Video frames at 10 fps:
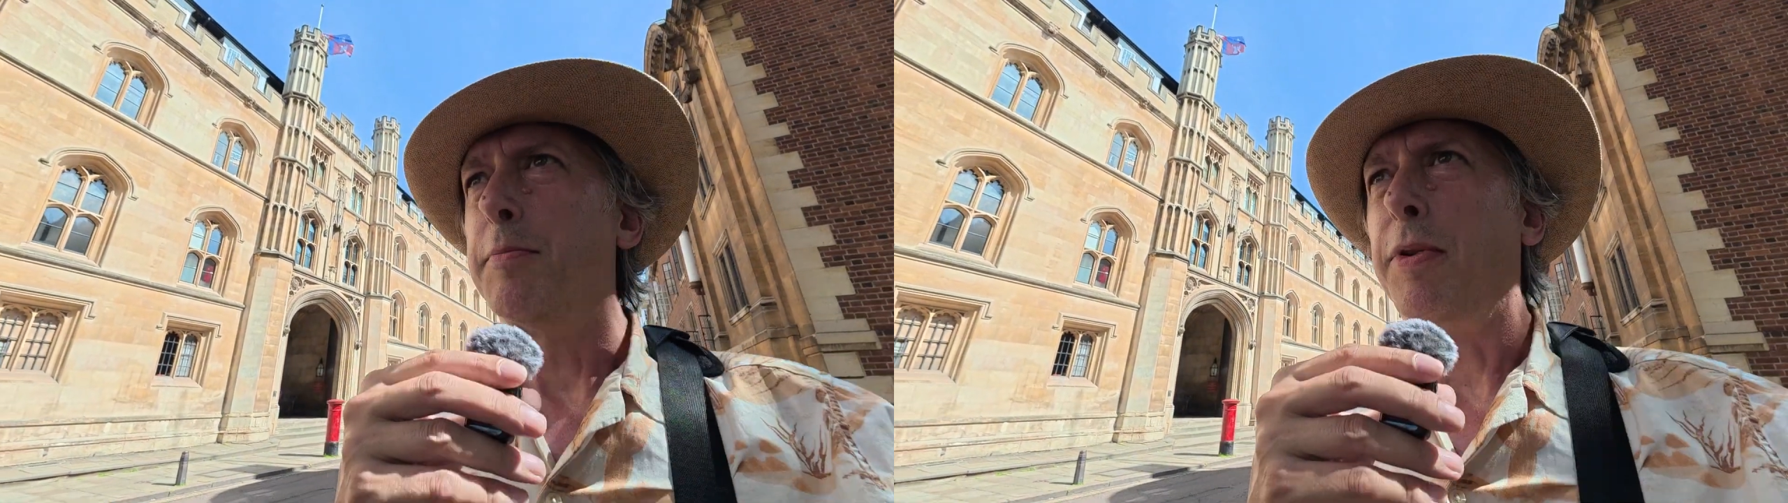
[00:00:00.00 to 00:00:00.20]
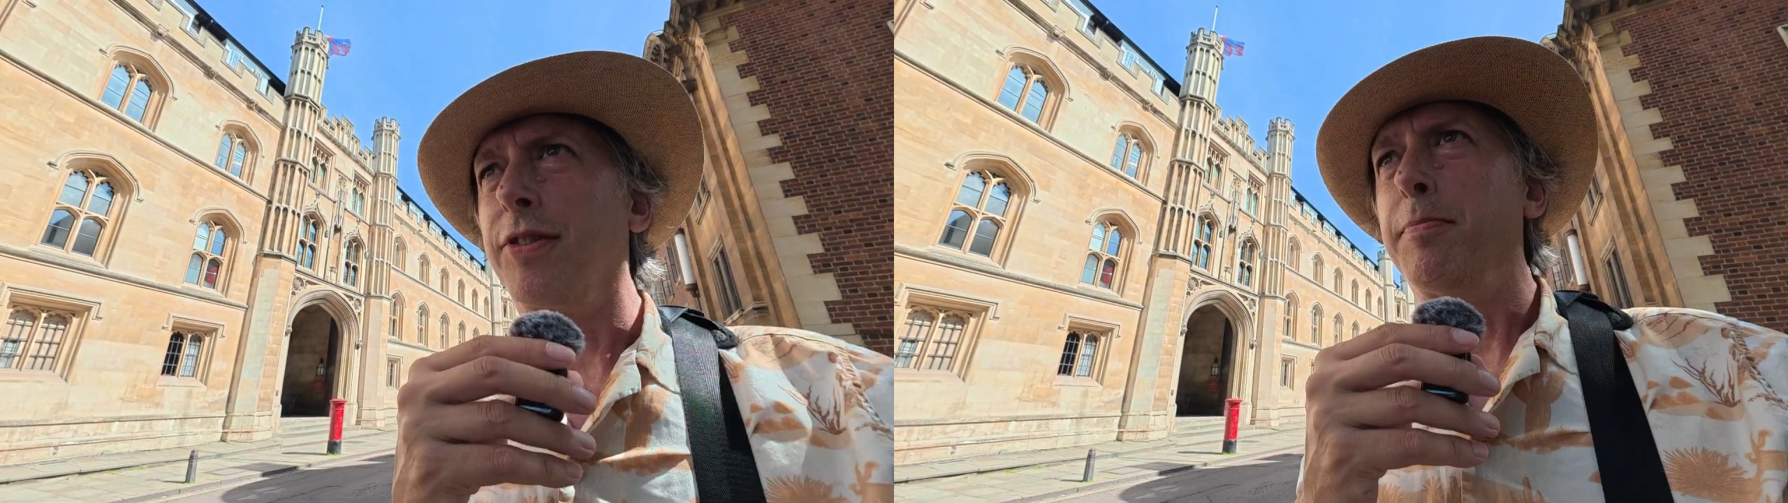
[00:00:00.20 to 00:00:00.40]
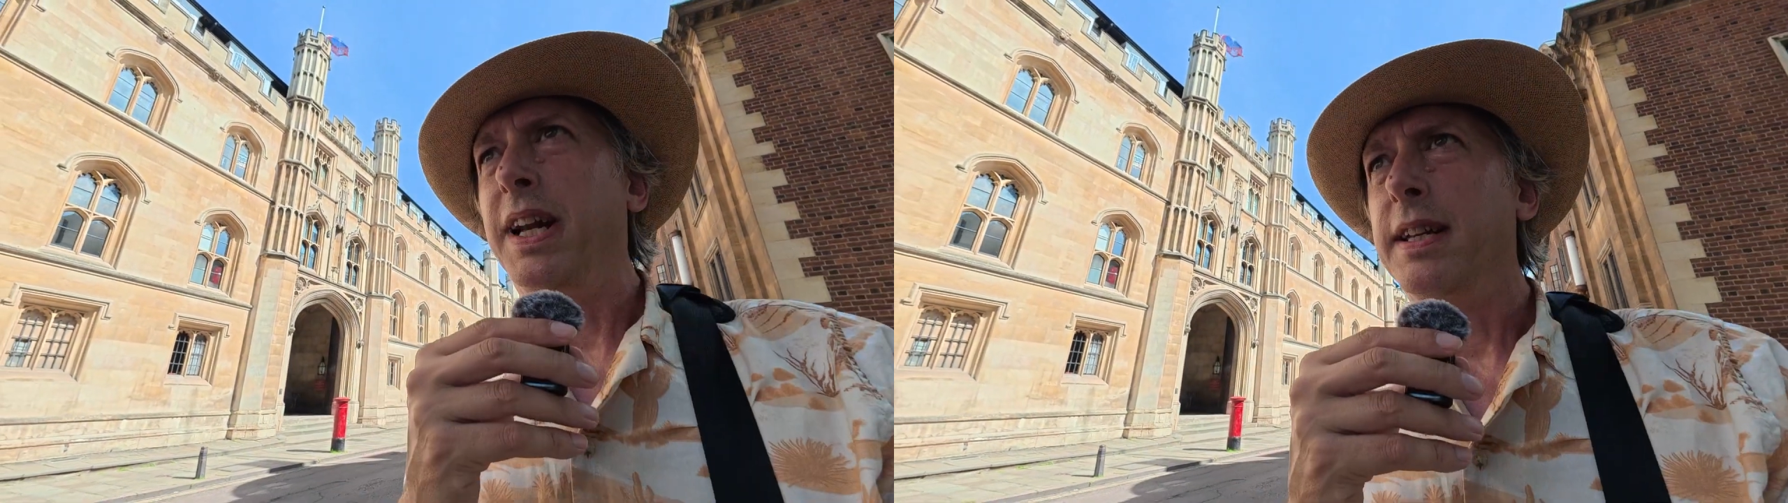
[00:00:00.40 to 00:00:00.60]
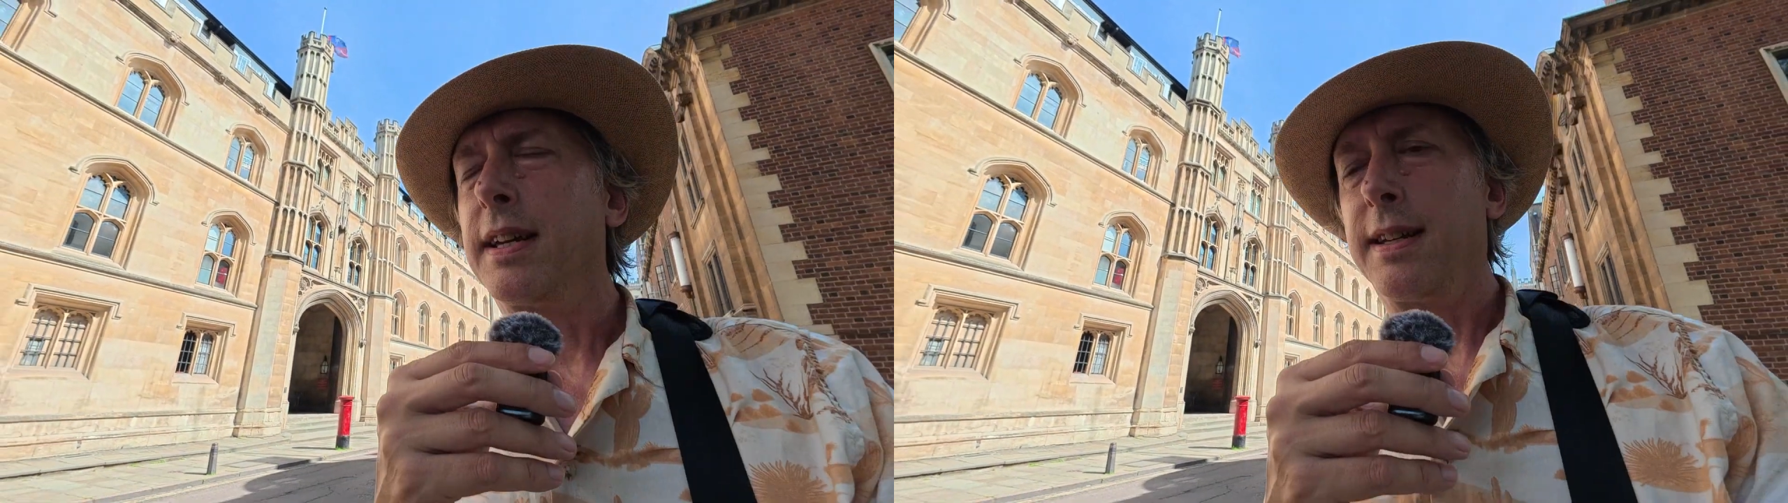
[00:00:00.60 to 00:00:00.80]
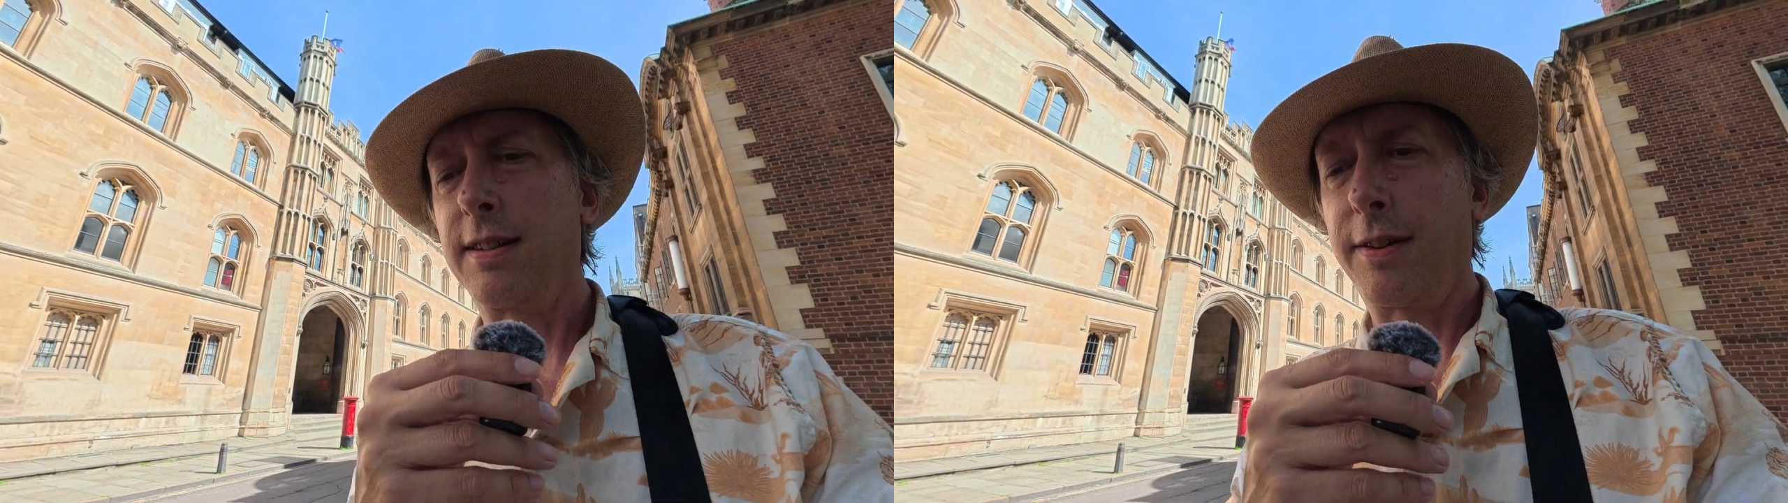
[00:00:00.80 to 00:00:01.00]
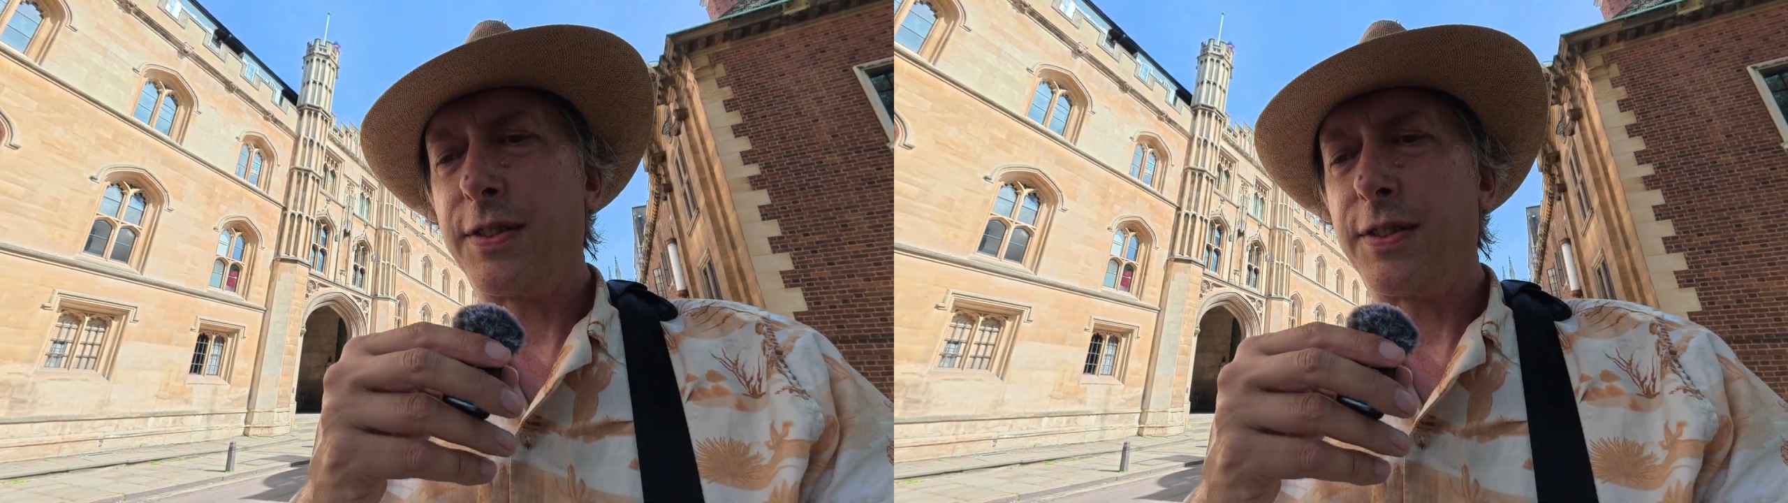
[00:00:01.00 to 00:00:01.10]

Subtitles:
possibilities, our